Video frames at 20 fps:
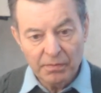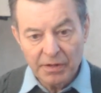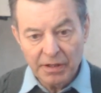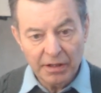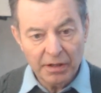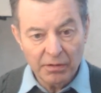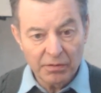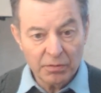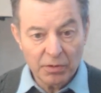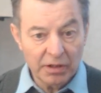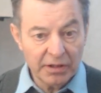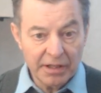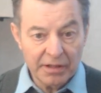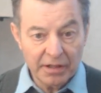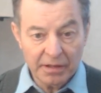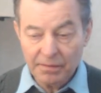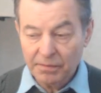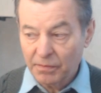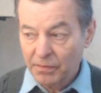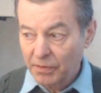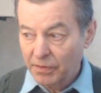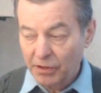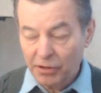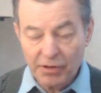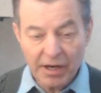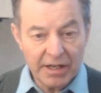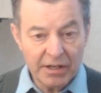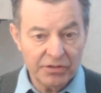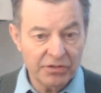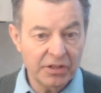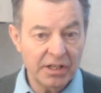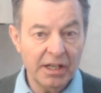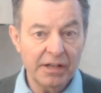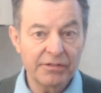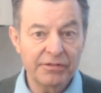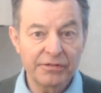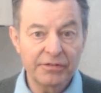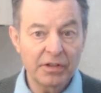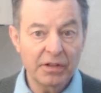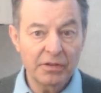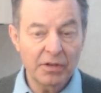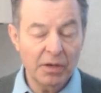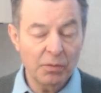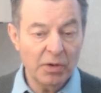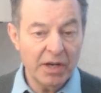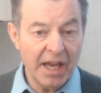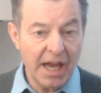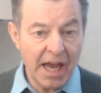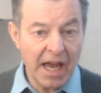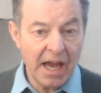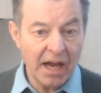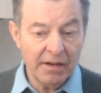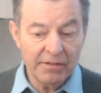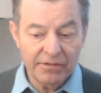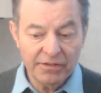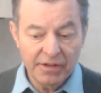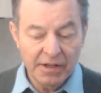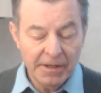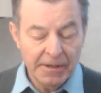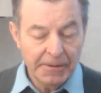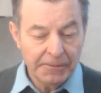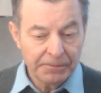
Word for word: you know, really the greatest gift that we have